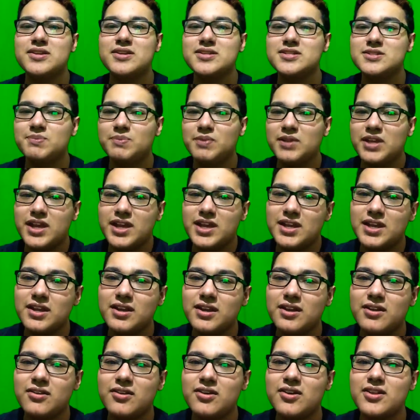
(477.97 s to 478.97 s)
his
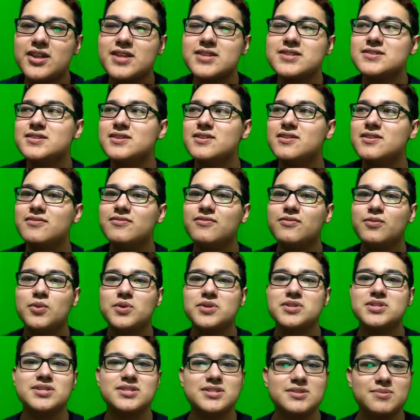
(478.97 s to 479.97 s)
planet and all that stuff,
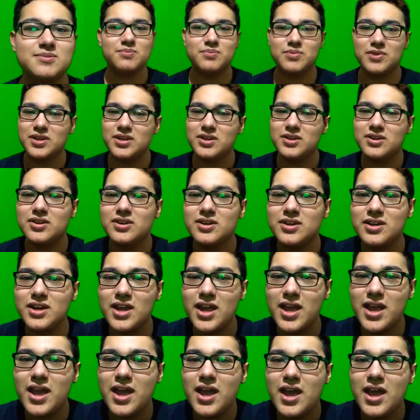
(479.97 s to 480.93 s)
which pretty good,